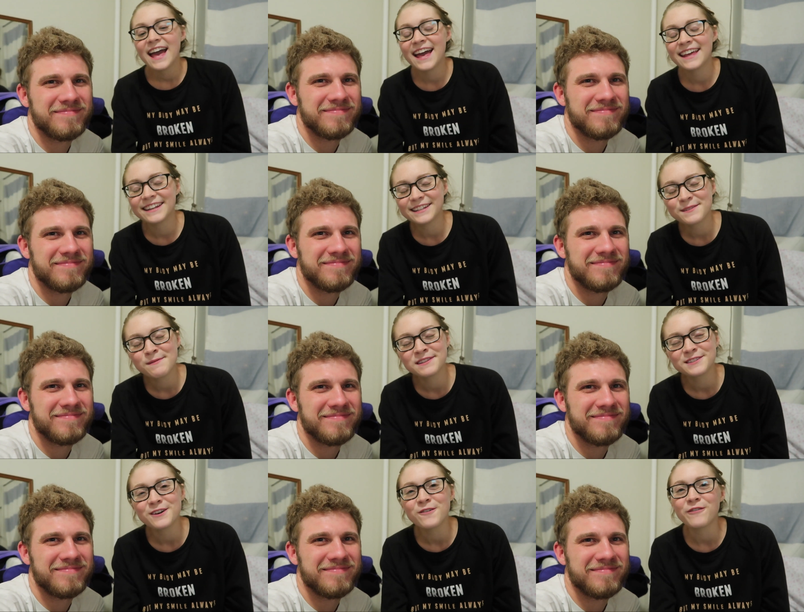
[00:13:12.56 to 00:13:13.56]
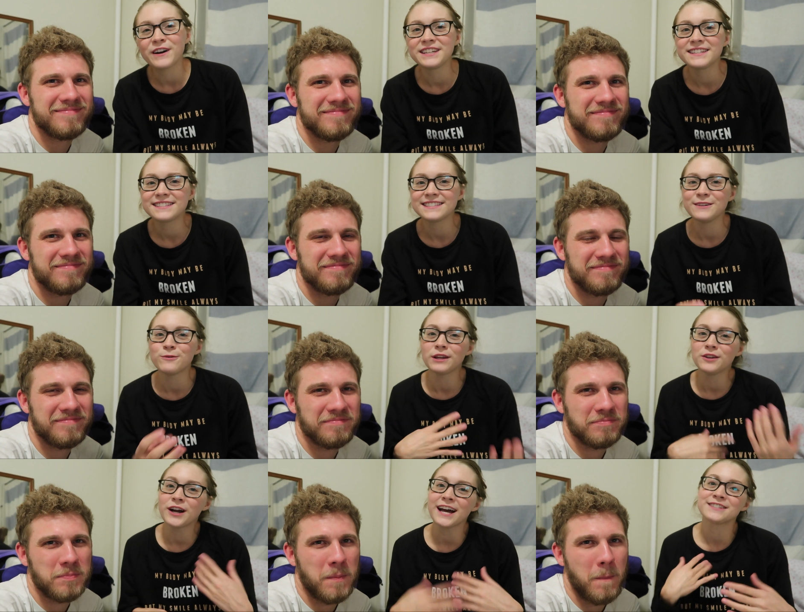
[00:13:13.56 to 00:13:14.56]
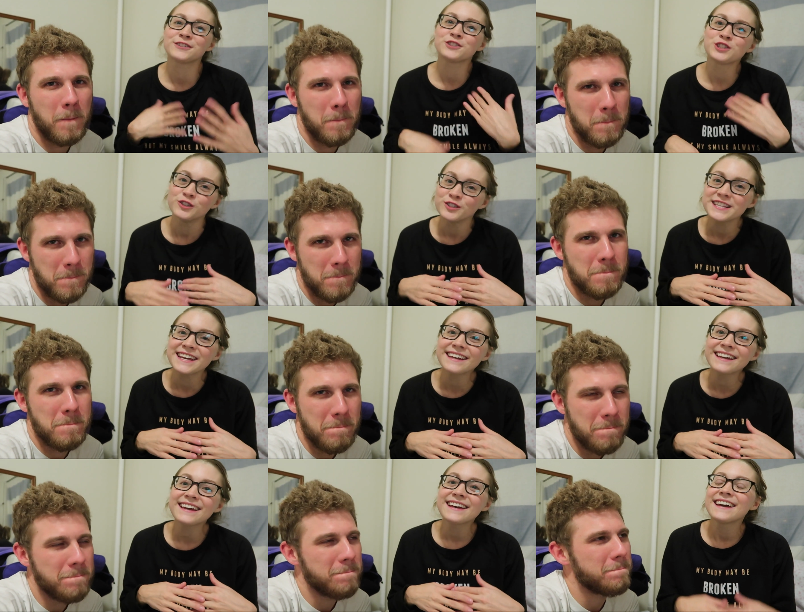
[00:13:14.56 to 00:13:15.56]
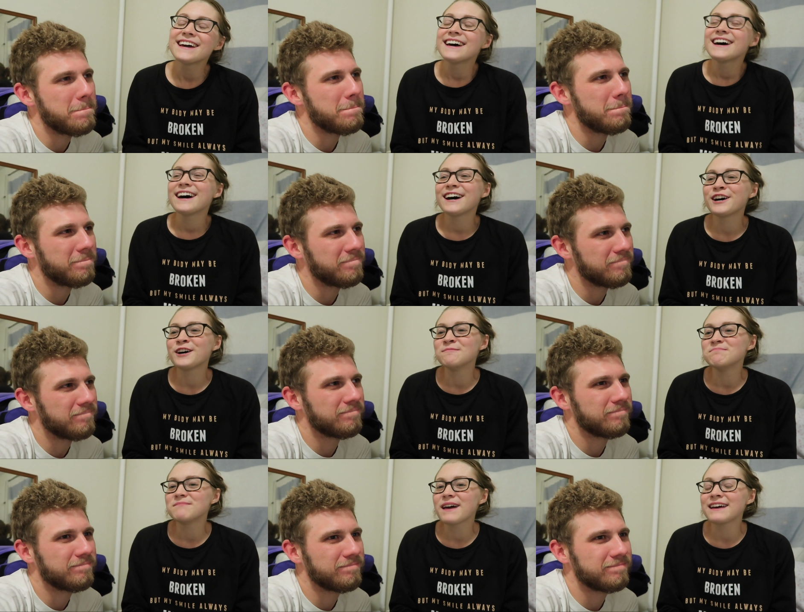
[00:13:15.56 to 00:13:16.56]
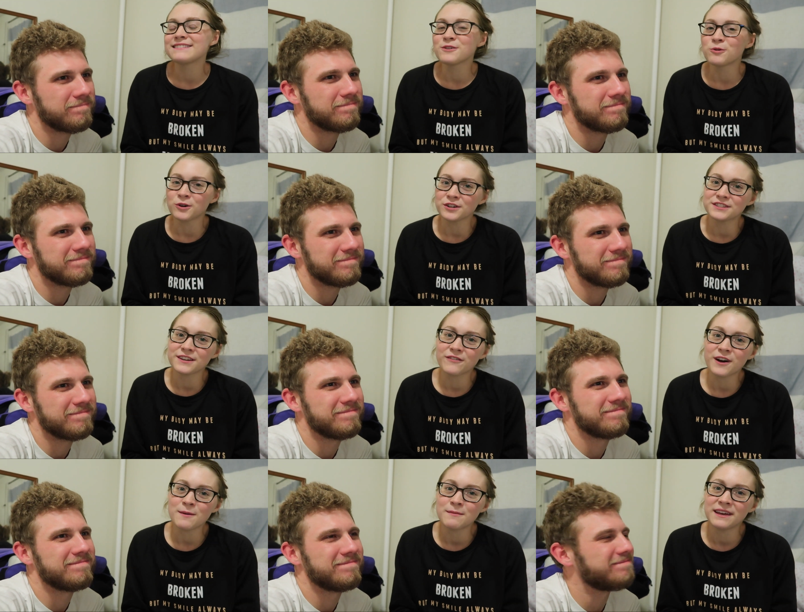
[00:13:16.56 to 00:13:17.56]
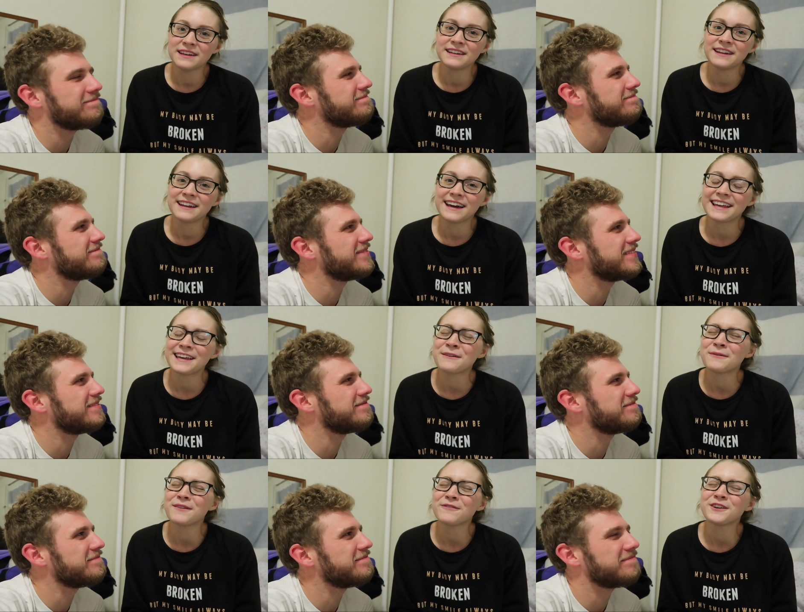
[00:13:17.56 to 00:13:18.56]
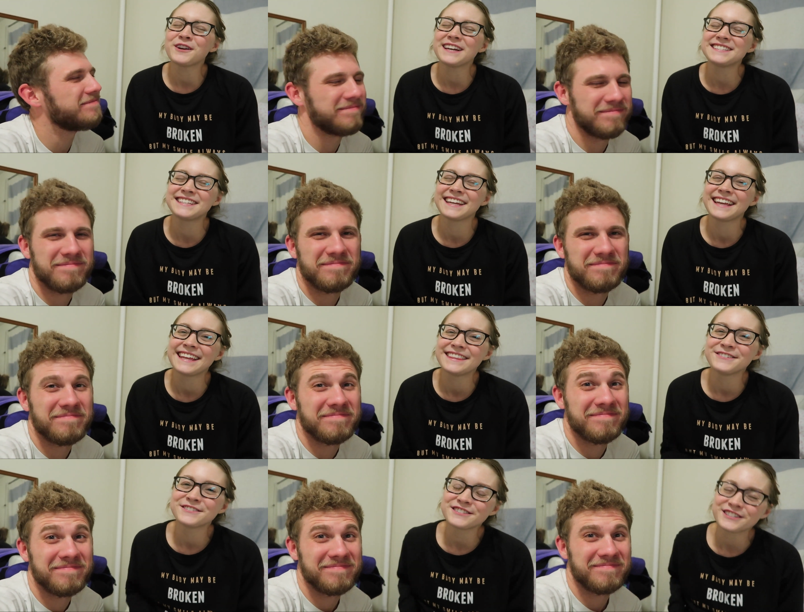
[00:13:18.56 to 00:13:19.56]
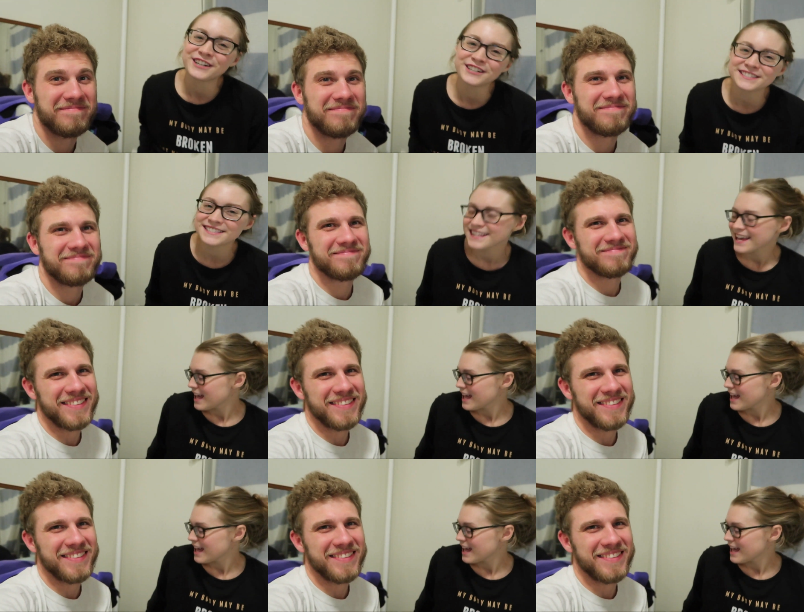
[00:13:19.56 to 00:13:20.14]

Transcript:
Speaker 1: And it's been so fun to see what you guys are choosing um, as the orders have come in. And I can't wait for you guys to get those shirts